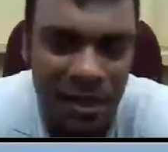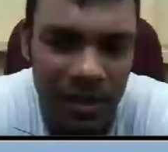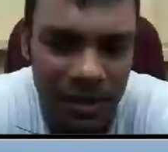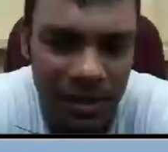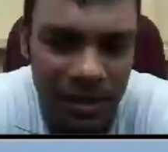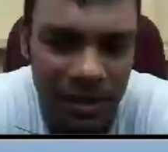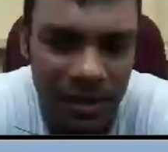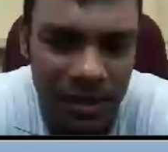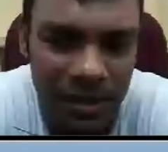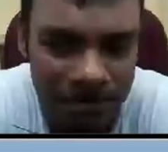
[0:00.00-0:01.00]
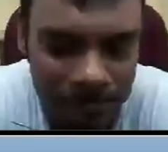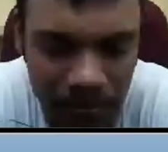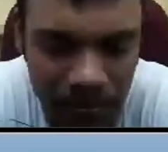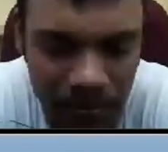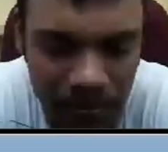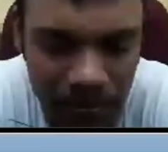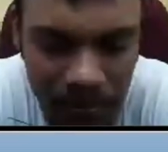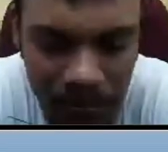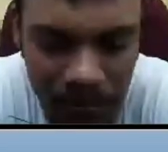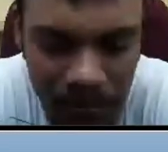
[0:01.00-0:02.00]
Um,
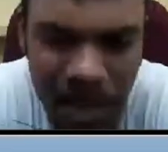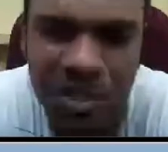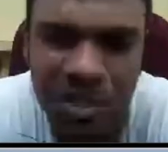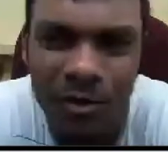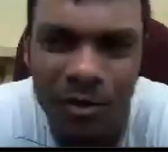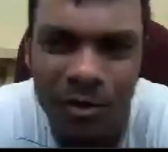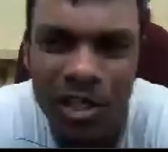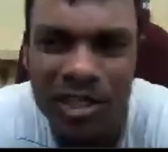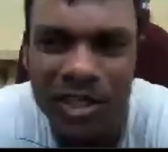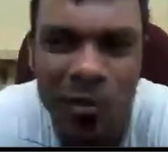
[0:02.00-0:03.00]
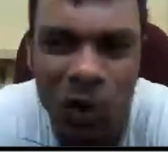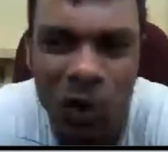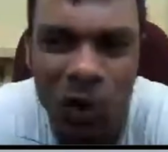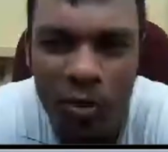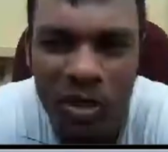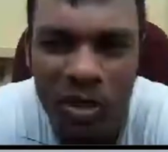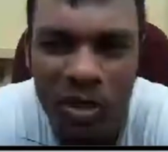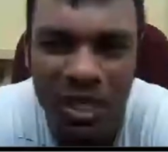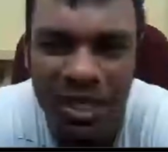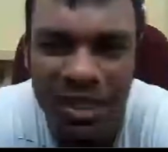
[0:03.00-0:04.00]
a lot of people seem to like it, but it,
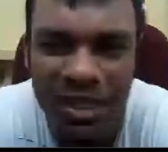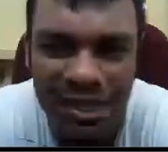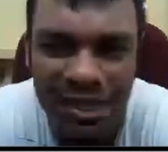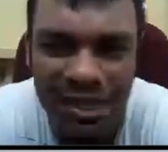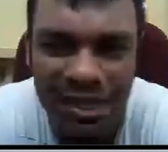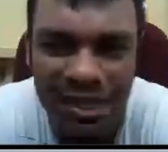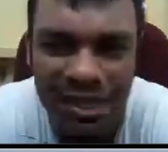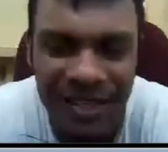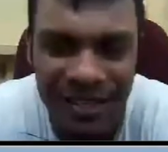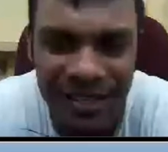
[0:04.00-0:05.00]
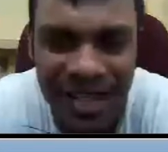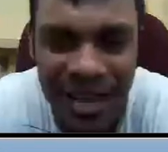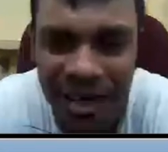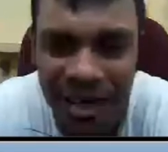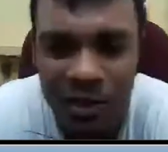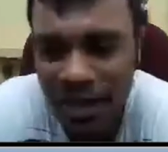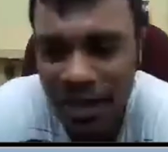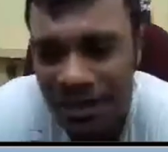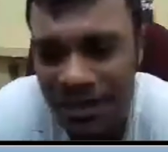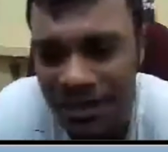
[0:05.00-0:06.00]
it's very difficult for me to use. I
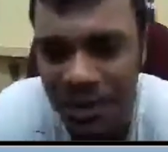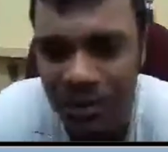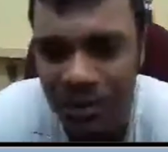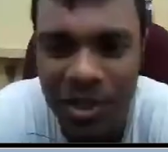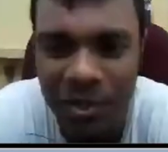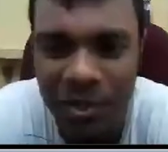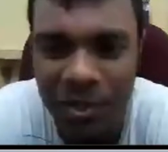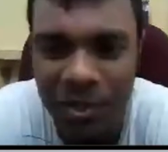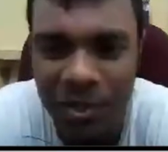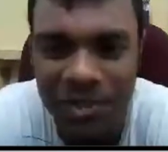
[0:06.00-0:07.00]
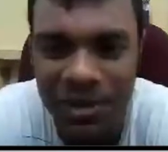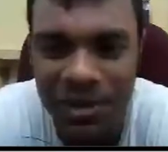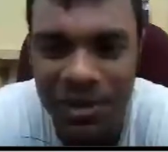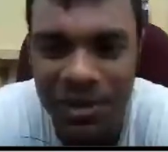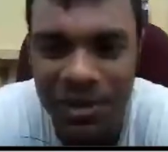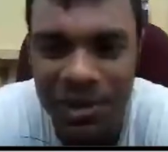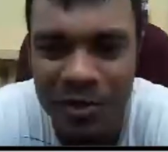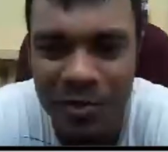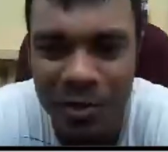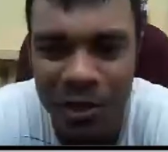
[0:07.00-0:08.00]
mean, I'm looking at it through the glasses
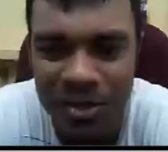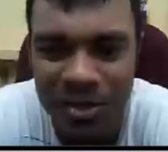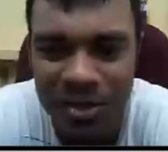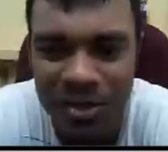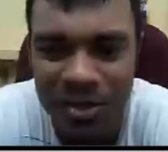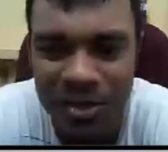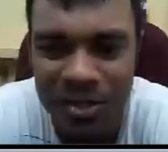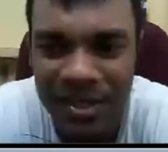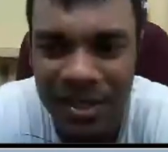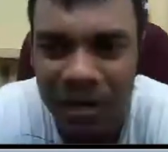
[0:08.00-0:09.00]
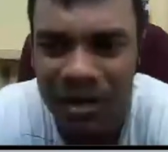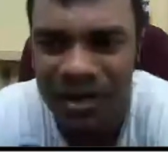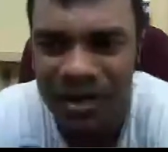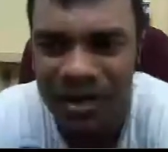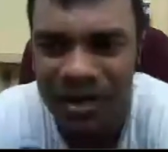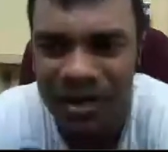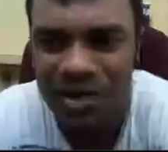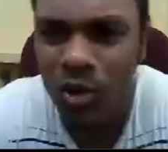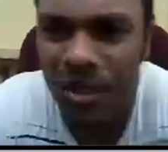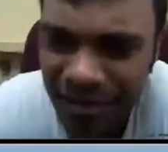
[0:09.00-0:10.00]
of a tech person.
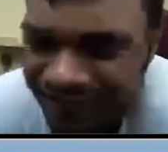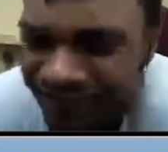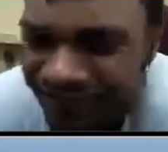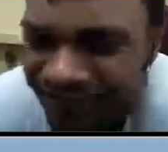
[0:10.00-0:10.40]
Um,